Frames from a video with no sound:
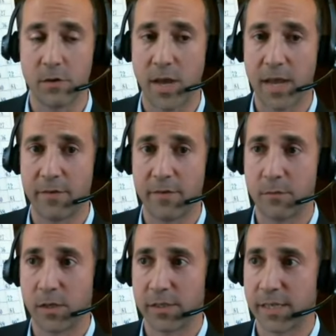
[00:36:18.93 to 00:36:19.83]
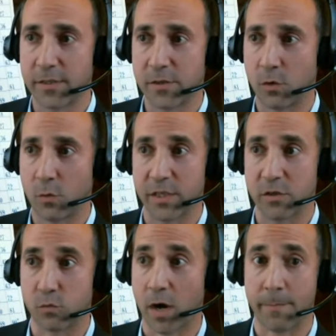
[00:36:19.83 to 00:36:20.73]
New Haven Real Estate School, which
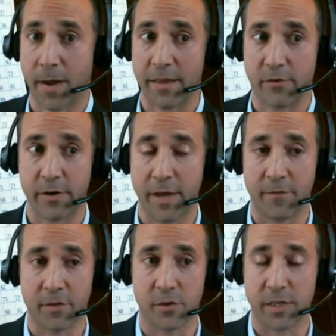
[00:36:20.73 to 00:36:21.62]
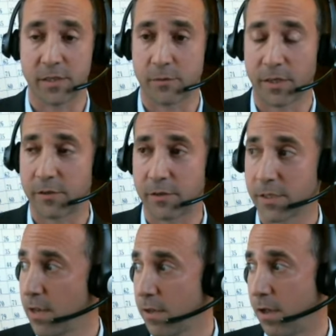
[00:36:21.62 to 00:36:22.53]
is run by the Greater New Haven Association of
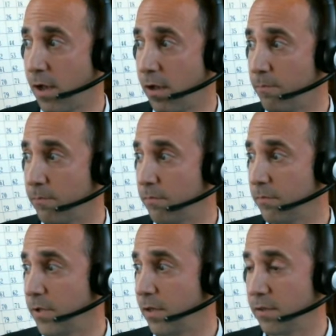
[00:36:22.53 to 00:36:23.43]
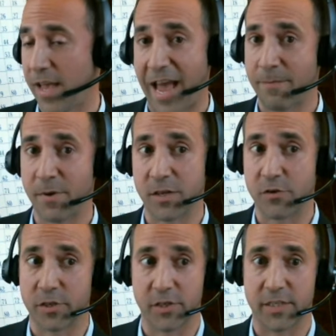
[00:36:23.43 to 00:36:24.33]
Realtors, um, the the admin
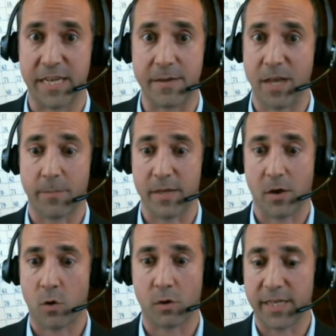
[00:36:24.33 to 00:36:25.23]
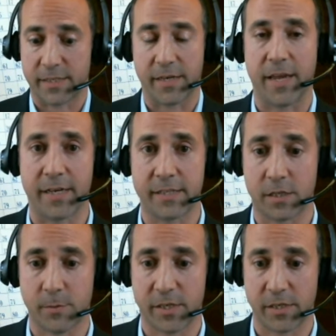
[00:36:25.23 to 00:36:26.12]
used to just email me the whole list in an
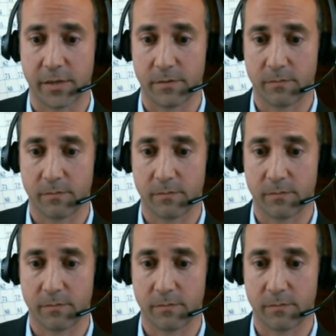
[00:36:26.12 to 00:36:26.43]
Excel spreadsheet.